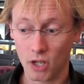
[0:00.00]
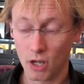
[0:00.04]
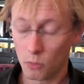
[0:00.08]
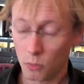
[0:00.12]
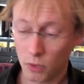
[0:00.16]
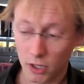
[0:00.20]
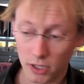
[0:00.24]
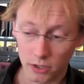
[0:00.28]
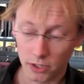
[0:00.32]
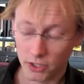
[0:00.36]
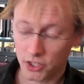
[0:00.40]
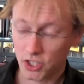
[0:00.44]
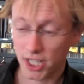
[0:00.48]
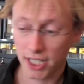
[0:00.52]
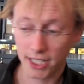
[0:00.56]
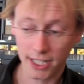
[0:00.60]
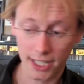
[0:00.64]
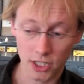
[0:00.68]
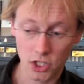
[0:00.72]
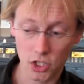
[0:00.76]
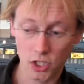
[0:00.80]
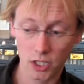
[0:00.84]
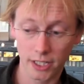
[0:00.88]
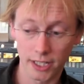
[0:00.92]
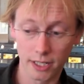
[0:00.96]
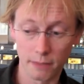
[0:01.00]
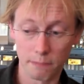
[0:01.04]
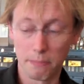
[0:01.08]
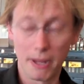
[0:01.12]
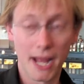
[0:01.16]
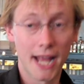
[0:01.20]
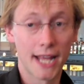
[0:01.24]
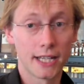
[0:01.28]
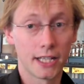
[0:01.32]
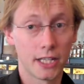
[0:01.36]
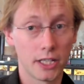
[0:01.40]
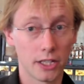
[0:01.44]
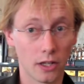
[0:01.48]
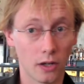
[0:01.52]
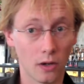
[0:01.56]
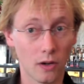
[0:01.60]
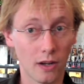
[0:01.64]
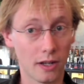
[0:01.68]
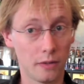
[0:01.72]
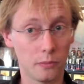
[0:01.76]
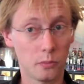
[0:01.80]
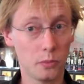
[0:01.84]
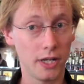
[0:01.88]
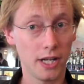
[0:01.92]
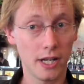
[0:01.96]
Well, take actually a bank, you know.
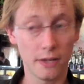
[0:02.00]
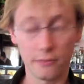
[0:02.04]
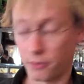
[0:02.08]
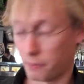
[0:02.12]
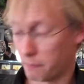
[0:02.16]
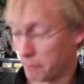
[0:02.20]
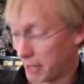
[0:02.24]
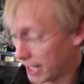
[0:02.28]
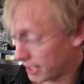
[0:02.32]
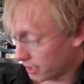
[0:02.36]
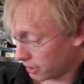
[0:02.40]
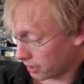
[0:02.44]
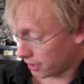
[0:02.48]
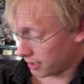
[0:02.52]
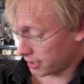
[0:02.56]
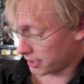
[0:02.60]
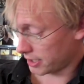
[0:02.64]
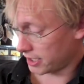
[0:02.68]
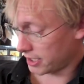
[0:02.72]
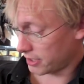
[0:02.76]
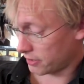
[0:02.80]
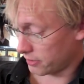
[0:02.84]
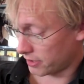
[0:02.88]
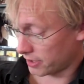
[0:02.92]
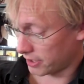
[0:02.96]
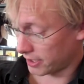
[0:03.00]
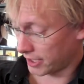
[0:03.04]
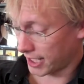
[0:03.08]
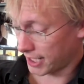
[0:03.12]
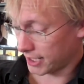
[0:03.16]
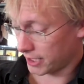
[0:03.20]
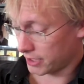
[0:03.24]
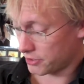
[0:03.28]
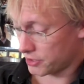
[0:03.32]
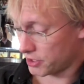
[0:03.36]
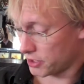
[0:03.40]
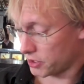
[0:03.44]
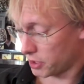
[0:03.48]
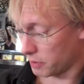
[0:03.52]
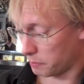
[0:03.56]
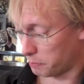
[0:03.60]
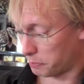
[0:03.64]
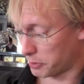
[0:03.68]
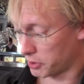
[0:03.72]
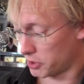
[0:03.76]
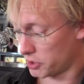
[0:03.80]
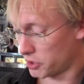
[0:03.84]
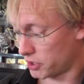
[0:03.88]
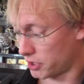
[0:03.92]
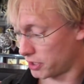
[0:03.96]
We have a bank card here in the Netherlands you can
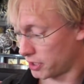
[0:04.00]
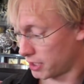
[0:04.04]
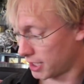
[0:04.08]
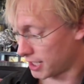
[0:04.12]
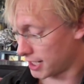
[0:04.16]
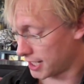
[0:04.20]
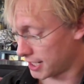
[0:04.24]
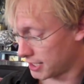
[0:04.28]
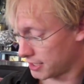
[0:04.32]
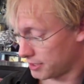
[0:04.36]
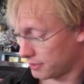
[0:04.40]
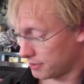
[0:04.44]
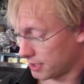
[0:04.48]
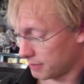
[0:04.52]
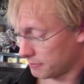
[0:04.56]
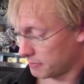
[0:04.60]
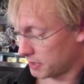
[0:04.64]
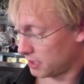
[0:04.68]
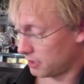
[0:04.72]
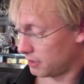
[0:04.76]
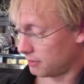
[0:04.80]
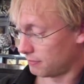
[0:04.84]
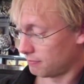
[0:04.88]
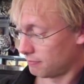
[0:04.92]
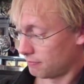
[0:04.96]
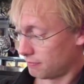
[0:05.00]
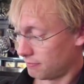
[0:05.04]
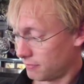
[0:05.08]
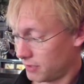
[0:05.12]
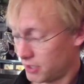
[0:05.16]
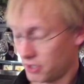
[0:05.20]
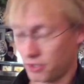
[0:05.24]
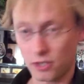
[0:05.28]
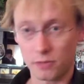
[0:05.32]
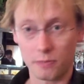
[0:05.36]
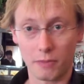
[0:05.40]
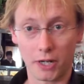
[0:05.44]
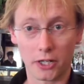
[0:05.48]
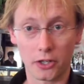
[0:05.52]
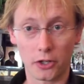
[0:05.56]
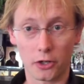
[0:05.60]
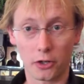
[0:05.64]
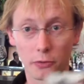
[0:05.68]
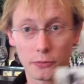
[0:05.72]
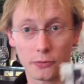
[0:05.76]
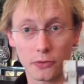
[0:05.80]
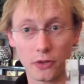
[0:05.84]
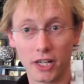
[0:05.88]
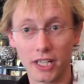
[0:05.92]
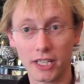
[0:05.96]
personalize. I mean, this is my
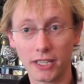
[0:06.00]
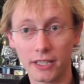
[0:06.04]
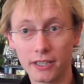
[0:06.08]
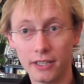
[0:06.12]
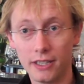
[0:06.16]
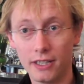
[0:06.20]
girlfriend.